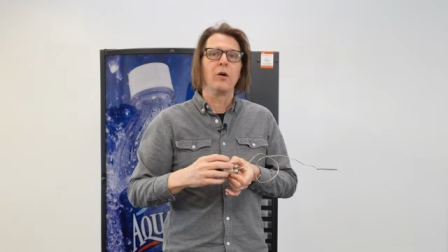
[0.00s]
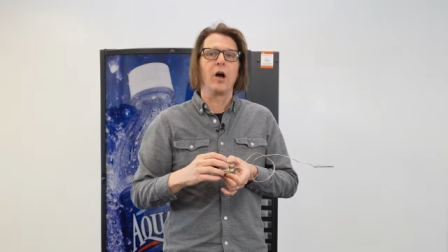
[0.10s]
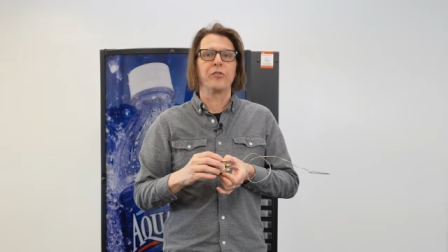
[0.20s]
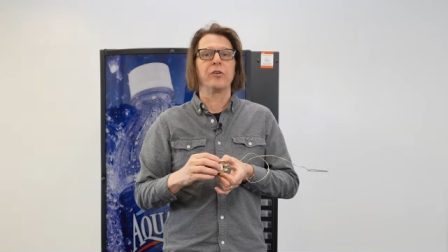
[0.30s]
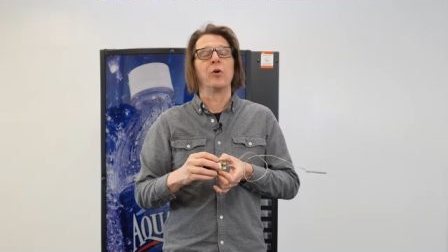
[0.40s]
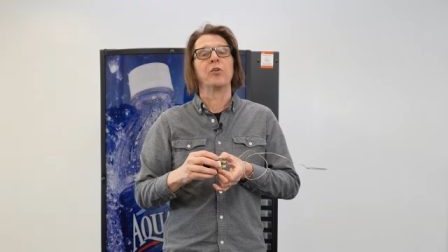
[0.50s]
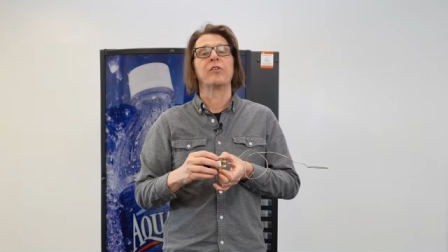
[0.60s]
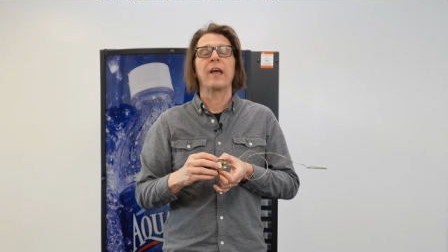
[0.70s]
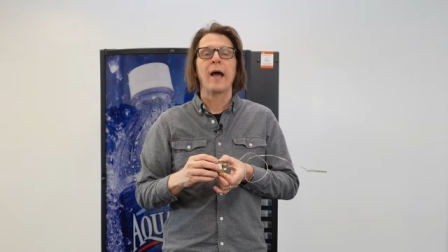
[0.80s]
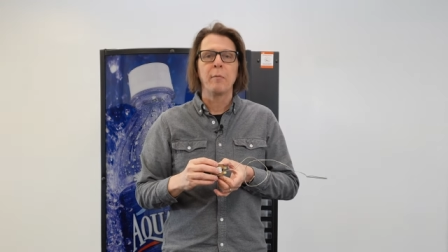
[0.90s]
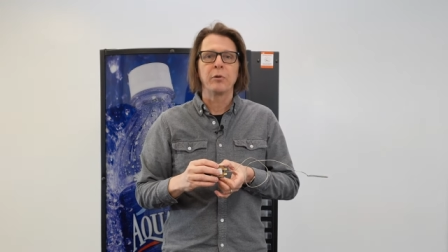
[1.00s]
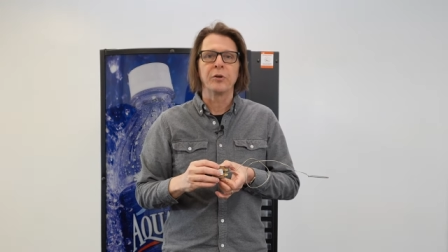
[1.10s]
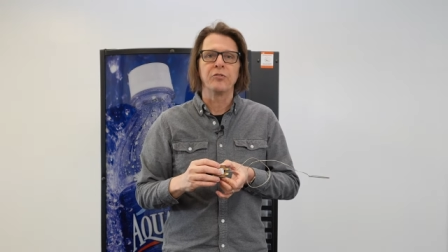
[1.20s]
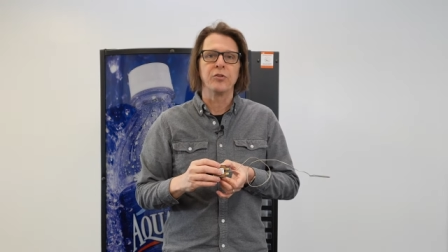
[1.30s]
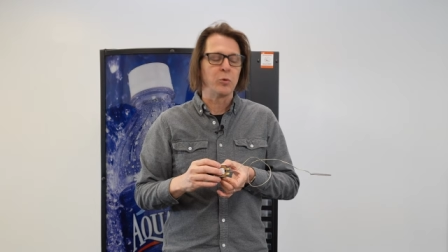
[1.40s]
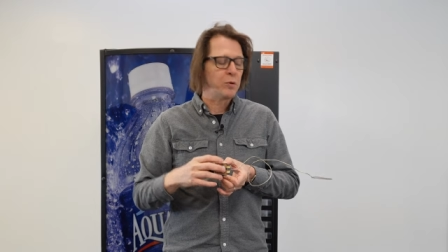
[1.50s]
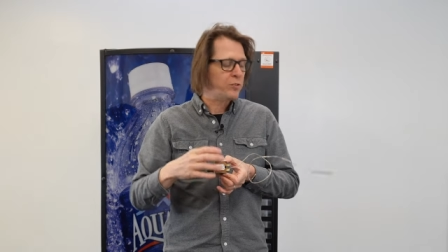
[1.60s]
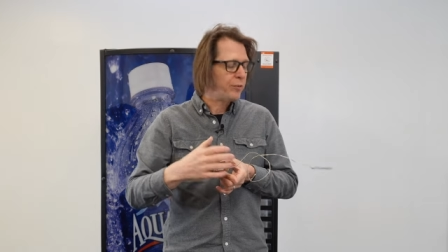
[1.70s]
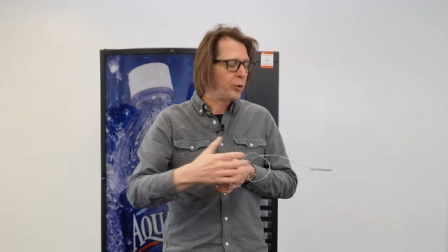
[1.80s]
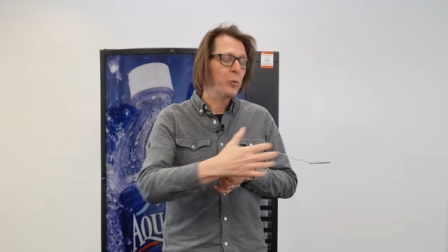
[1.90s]
also known as a capillary tube,
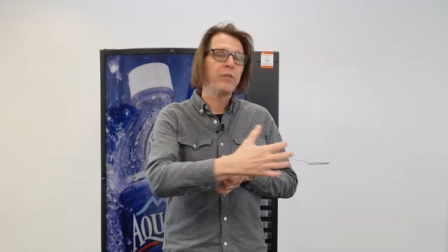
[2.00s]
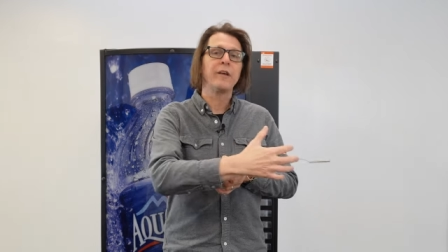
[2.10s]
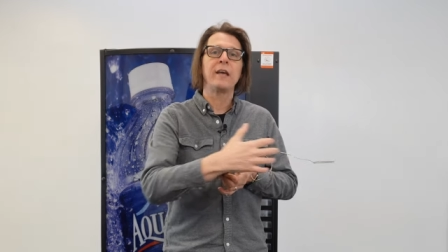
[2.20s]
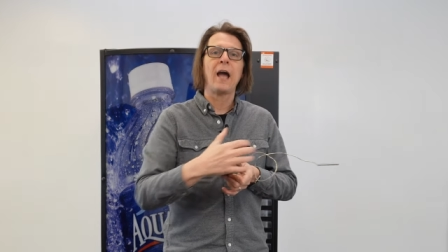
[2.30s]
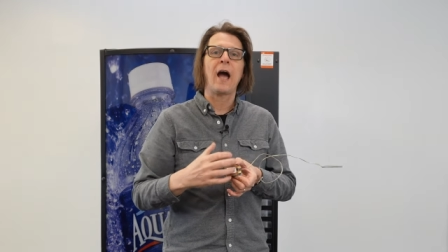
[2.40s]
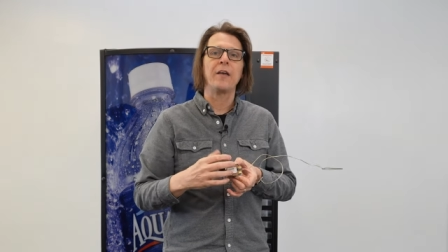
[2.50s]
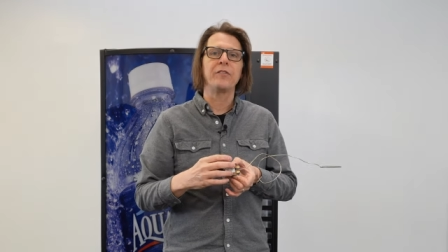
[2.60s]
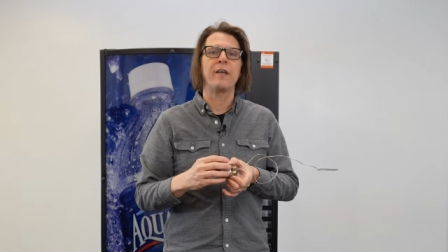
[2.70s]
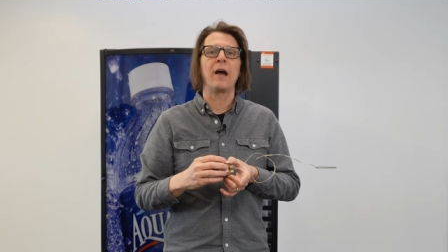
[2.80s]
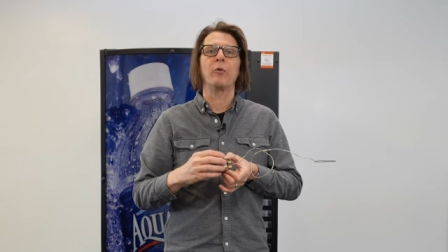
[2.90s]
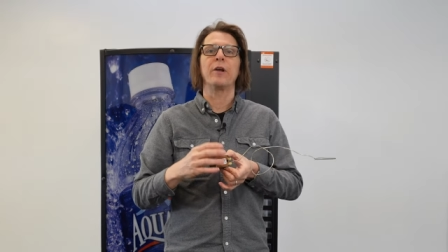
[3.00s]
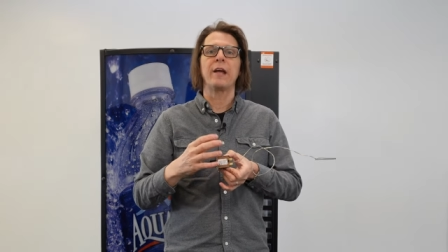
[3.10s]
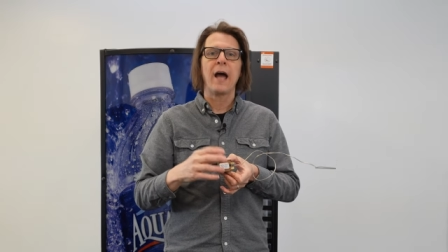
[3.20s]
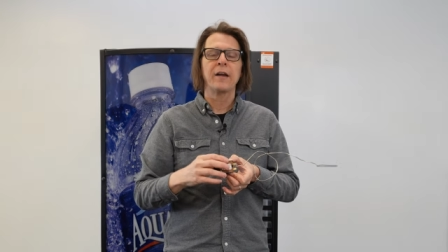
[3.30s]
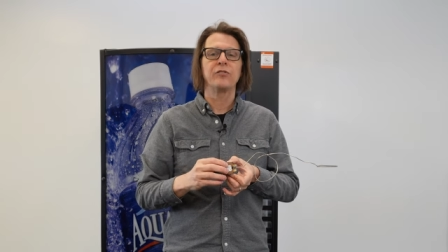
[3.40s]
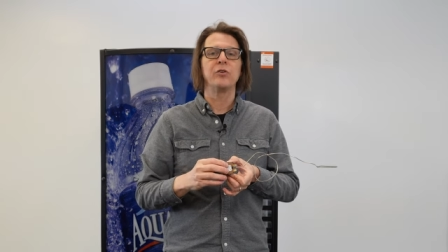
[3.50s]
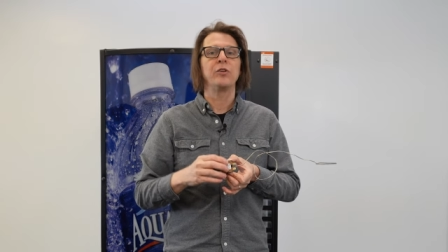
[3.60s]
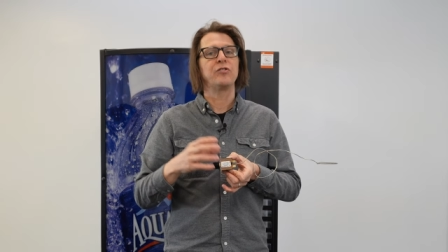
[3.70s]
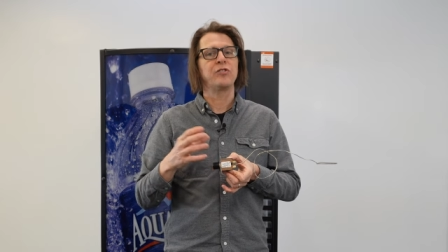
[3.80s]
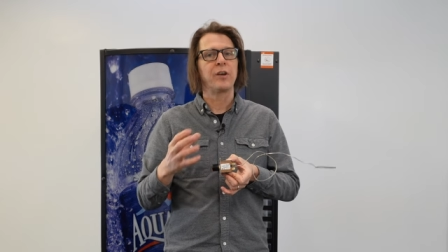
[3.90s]
is filled with a gas that reacts to
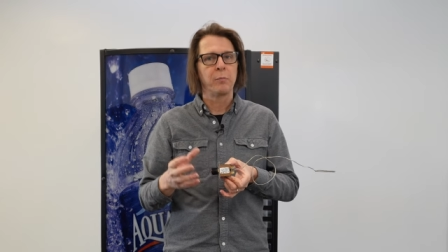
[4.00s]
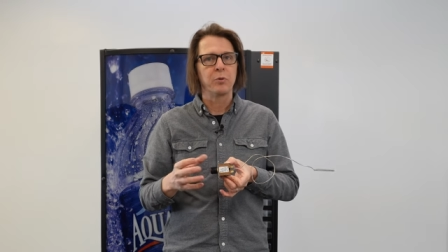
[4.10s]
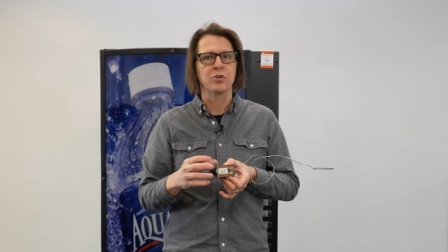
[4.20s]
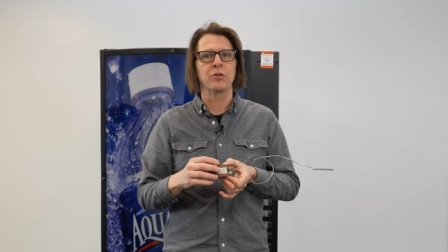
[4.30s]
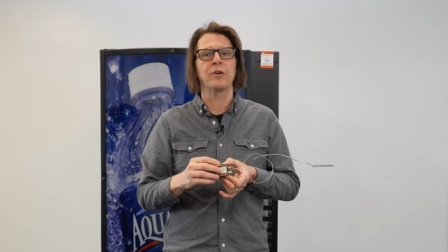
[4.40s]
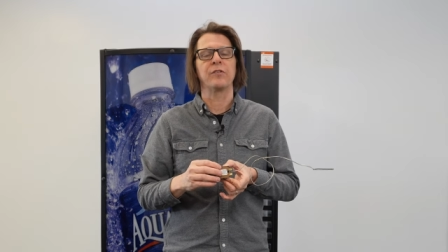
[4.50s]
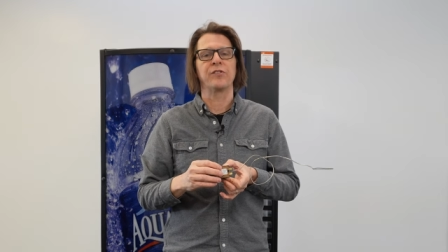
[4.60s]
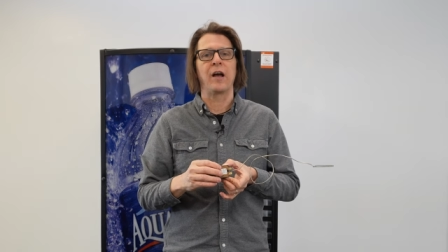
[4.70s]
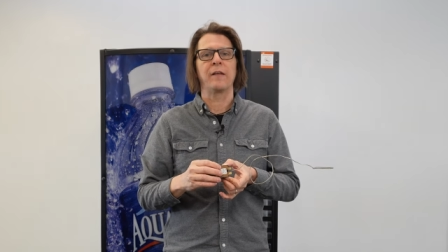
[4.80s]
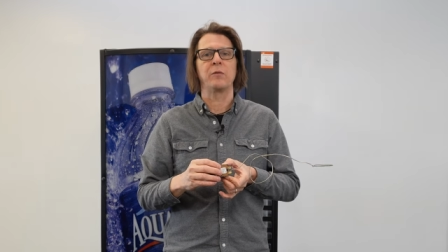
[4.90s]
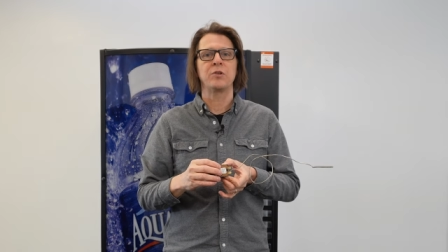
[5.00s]
the temperature inside the